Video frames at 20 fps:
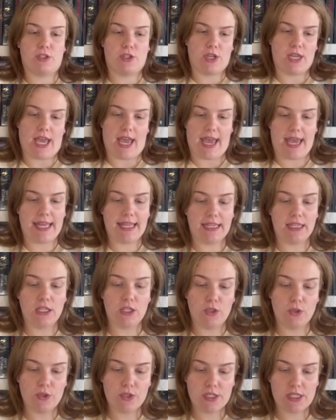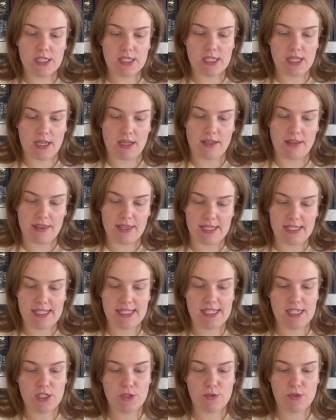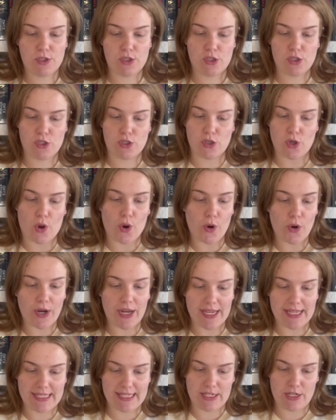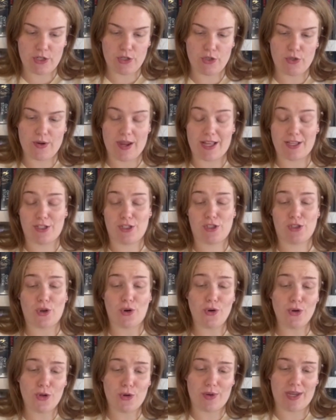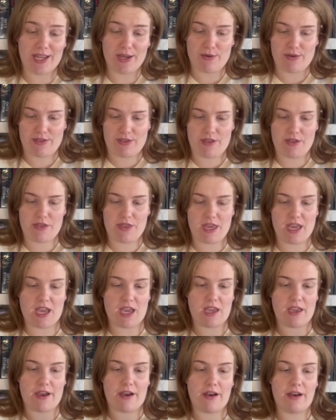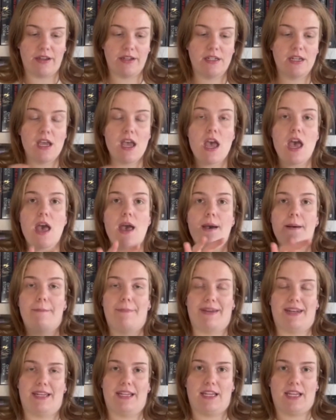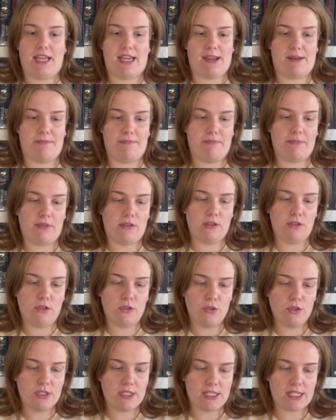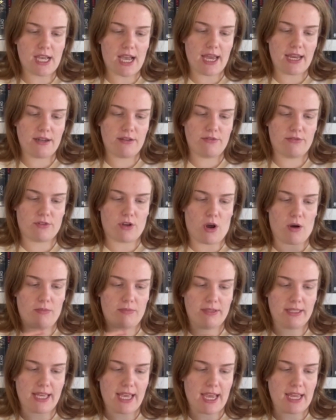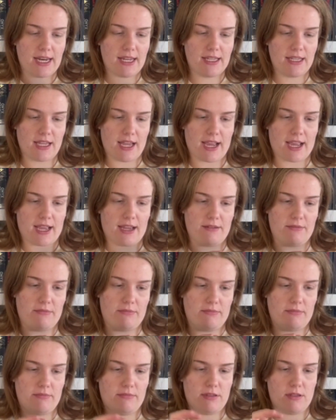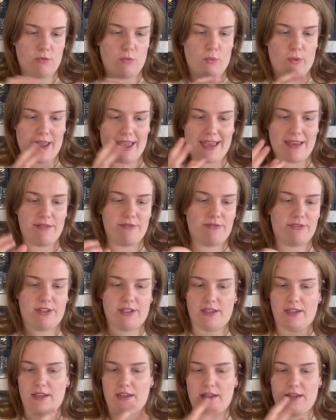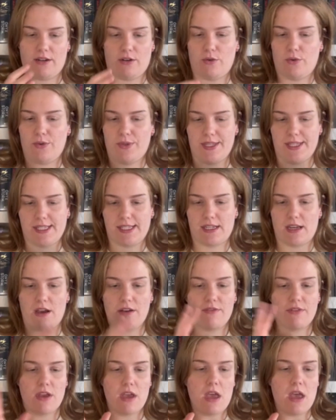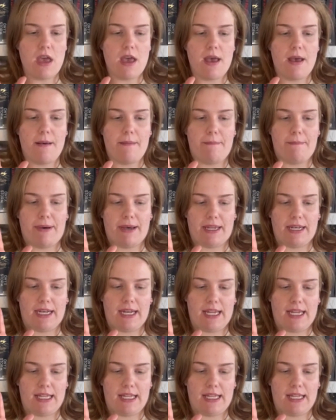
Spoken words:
yeah, this stitch was so easy to do and so quick with the thicker yarn, but it looks kind of complicated, like I weaved it and all this stuff, but